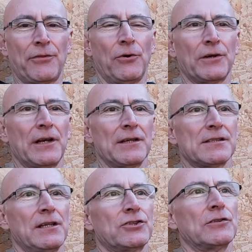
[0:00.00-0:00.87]

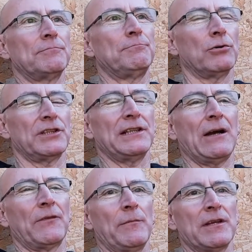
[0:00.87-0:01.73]
Organization putting
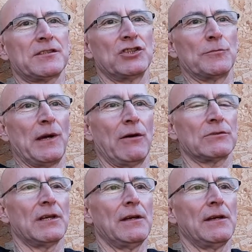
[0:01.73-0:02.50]
out the message about